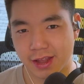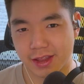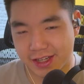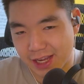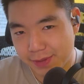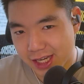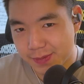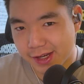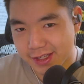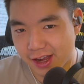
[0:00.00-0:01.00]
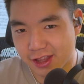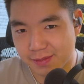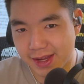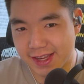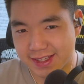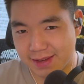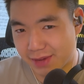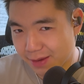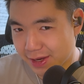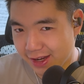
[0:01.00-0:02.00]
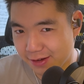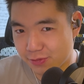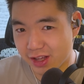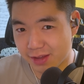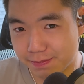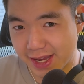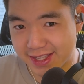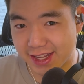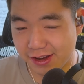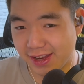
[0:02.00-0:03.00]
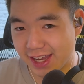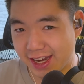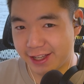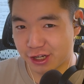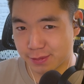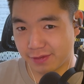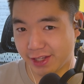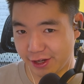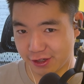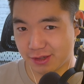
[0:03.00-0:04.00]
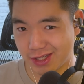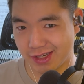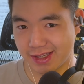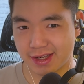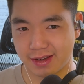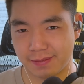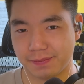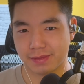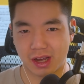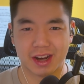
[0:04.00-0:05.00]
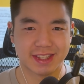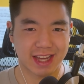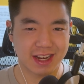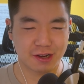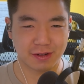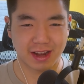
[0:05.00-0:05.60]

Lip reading: The typing experience on them is, in my opinion, one of the best that you can get in terms of linear switches. On a side note,